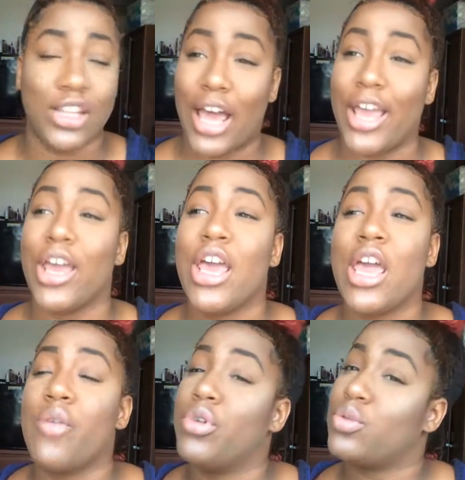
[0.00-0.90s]
Like,
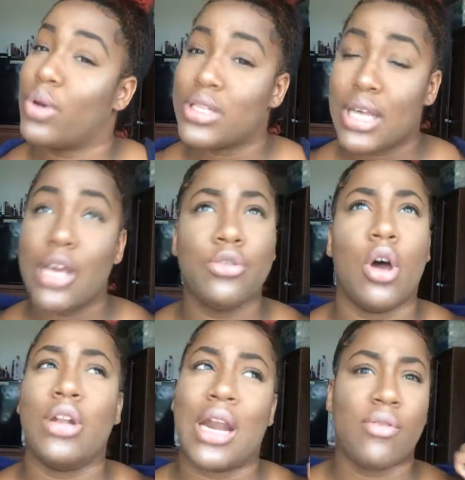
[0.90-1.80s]
it was one time,
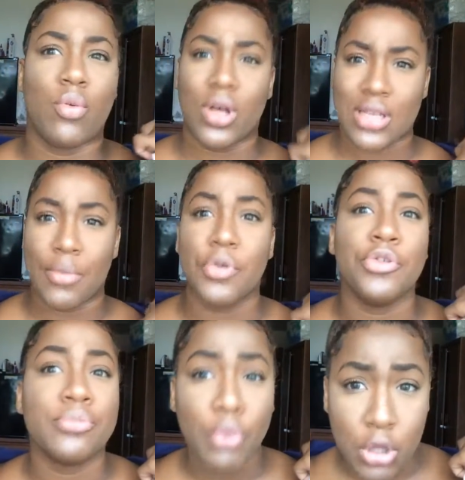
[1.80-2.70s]
no, not even one time, it
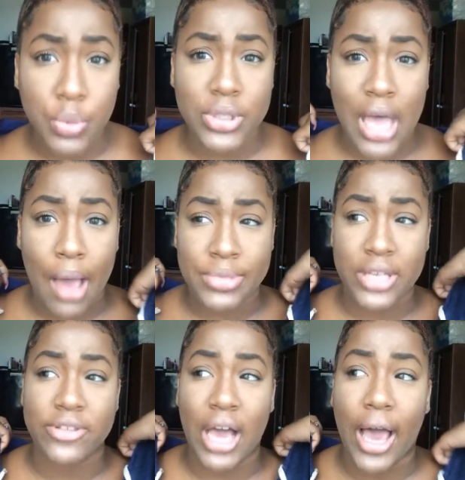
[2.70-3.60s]
was multiple times
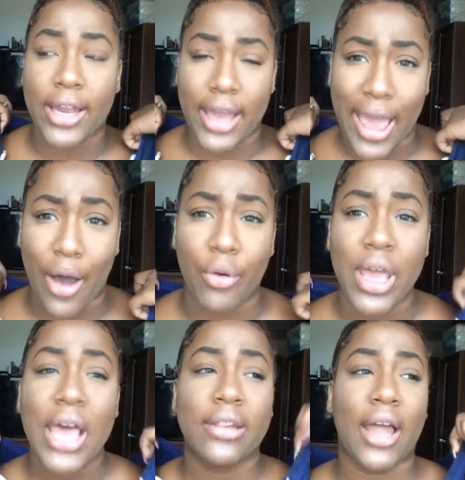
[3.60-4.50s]
he's gotten out,
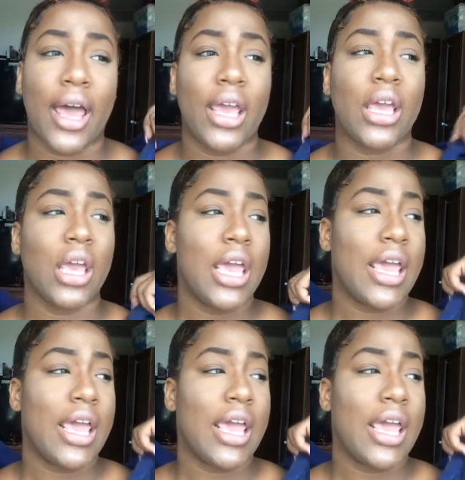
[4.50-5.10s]
like,